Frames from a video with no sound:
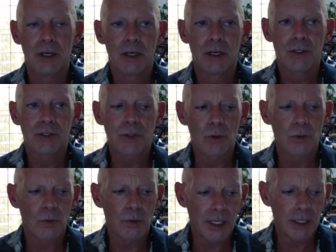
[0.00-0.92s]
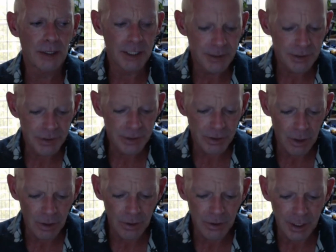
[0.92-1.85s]
So let's
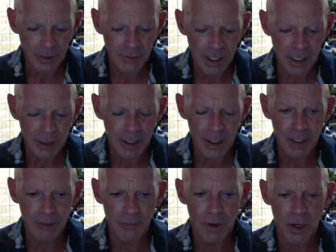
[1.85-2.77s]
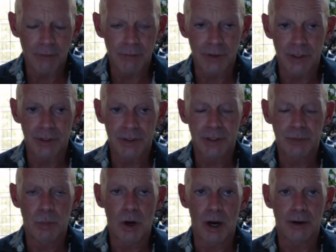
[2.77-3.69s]
start at that kind of obvious
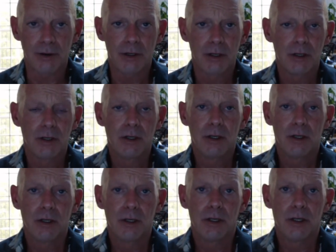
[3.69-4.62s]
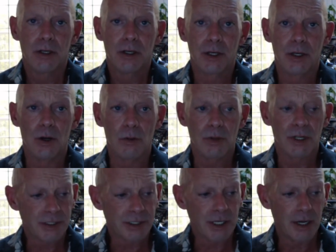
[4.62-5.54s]
spot. You know,
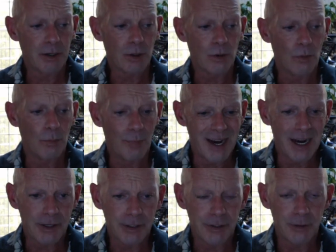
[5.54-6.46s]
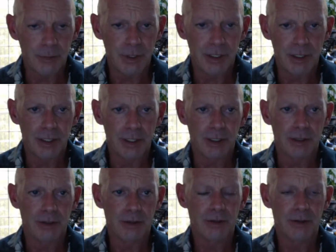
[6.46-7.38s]
let's kind of go back to the beginning
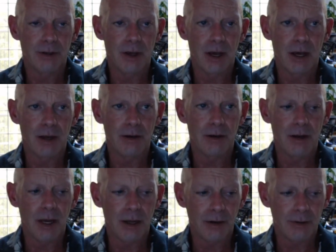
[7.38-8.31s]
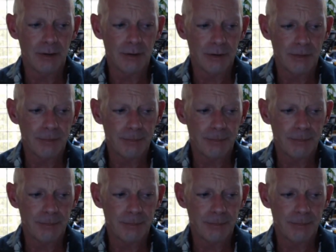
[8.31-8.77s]
and